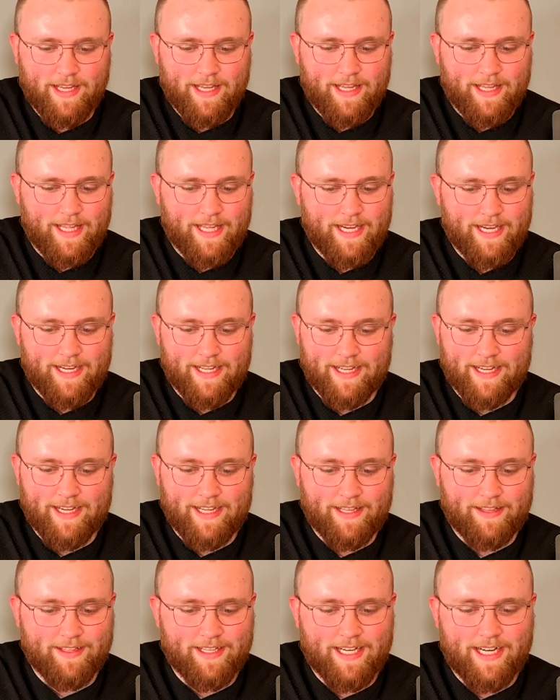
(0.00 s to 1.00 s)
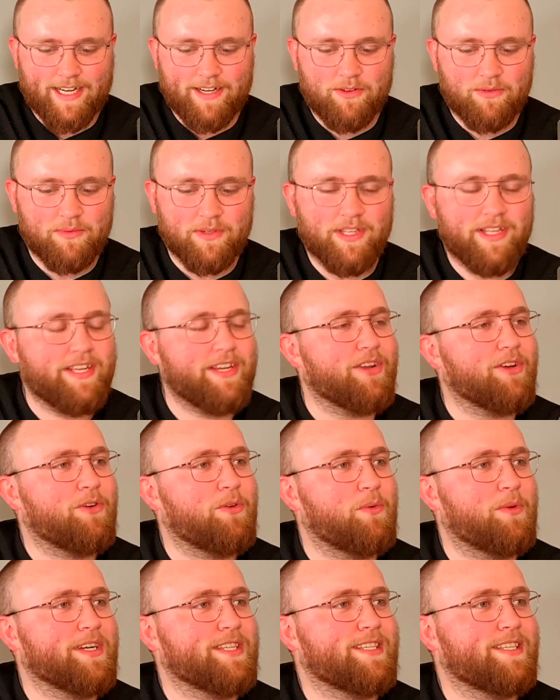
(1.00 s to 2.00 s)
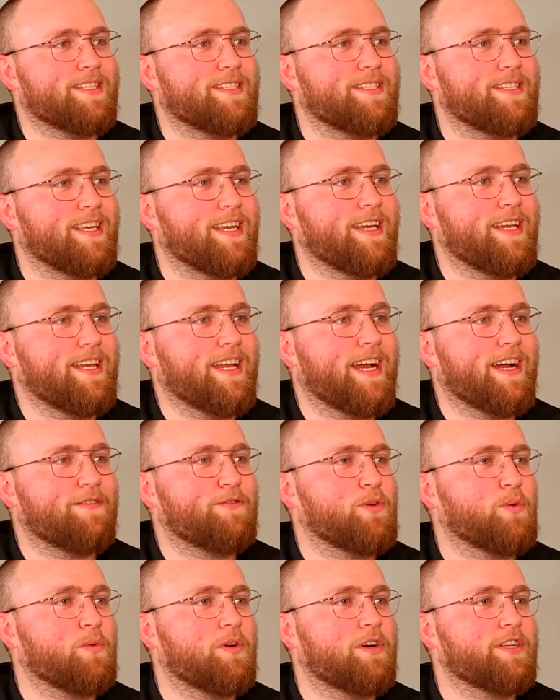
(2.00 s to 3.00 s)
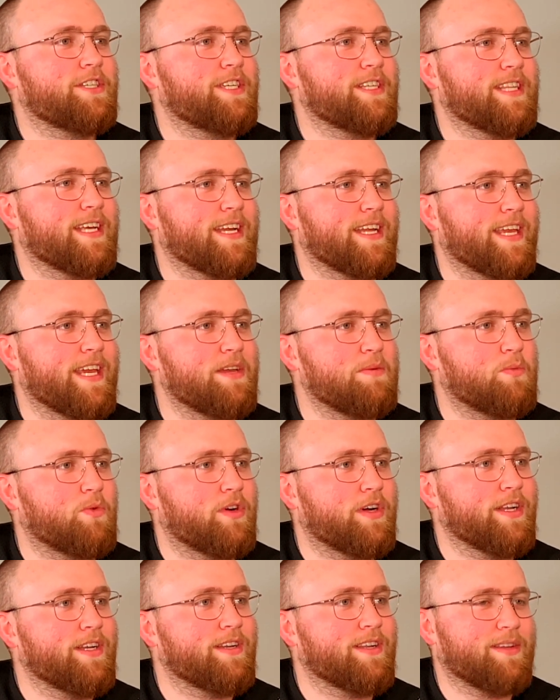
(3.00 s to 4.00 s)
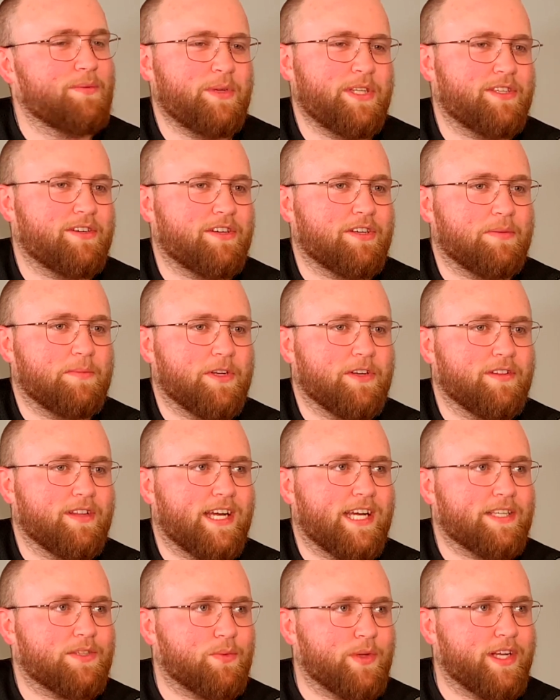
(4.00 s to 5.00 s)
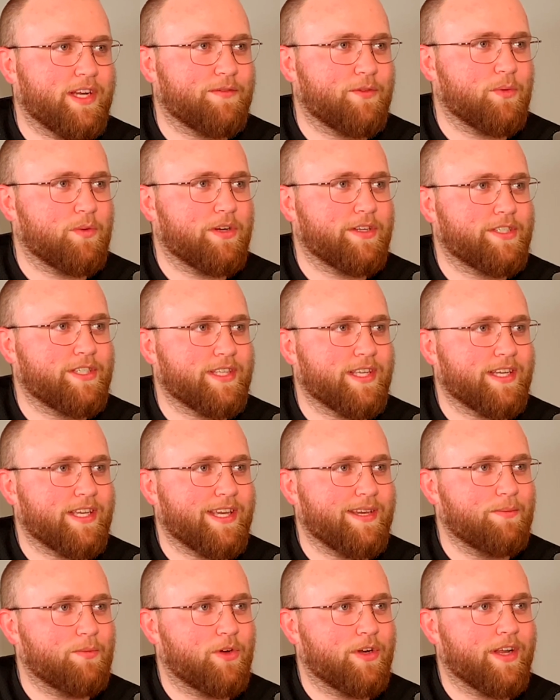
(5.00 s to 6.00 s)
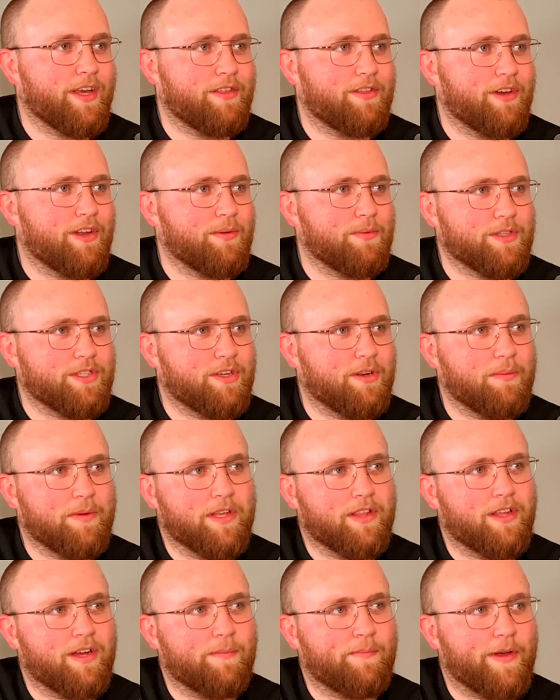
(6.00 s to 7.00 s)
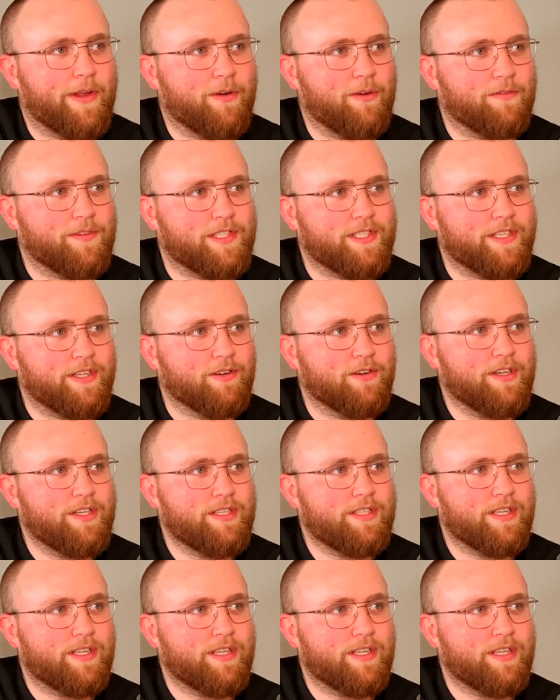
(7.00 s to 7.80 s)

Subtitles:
Yeah, I don't really know what to say after watching that game one. We talked about it last week. After watching that game one, I thought it was going to be a lot better of a series.